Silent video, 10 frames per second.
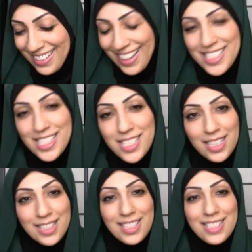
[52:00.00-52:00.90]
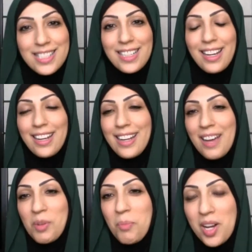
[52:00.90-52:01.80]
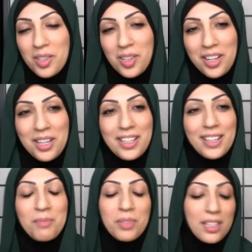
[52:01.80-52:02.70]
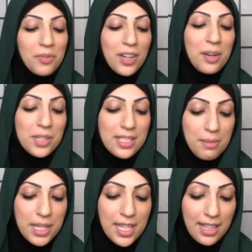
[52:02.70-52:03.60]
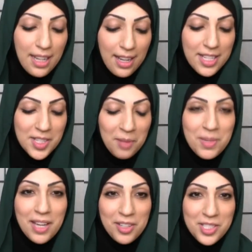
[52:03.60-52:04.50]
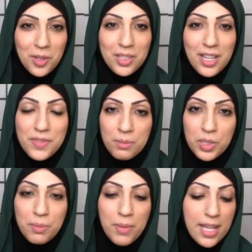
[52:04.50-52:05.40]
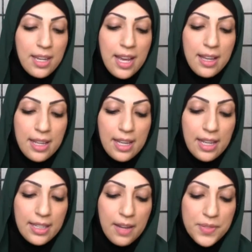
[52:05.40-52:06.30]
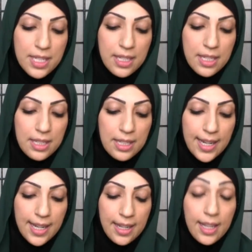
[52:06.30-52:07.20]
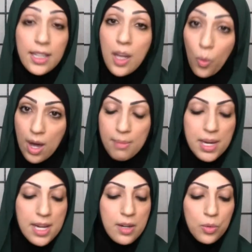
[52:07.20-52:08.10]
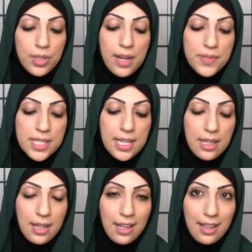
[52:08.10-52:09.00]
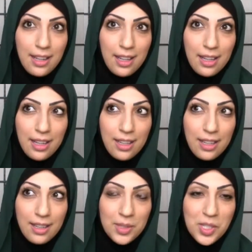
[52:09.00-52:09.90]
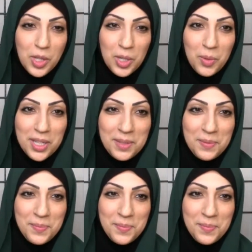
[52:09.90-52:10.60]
I studied this and I have a model on it and I completely forget when the time I need. So help me out here. So nafs al-mutma'inna, nafs al-lawama, wa nafs what's the third one?